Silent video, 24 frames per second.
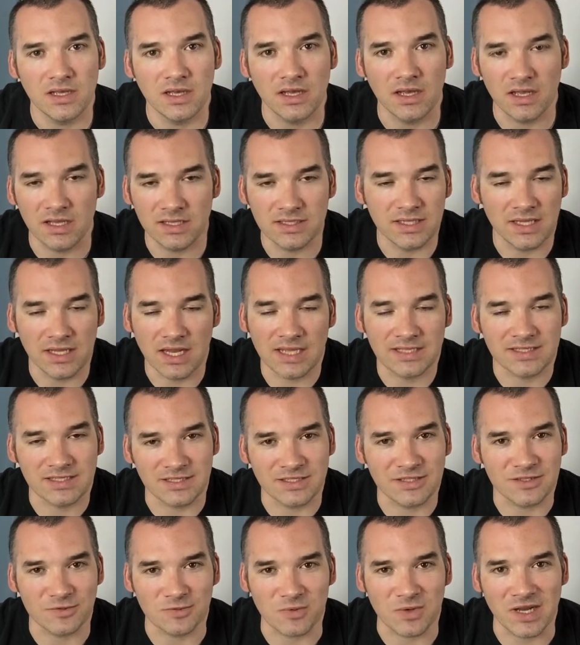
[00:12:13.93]
In
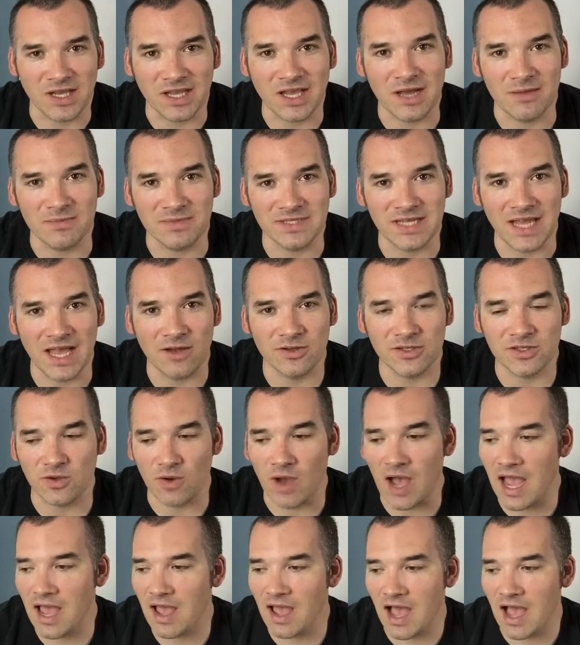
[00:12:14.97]
essence is what it comes down to.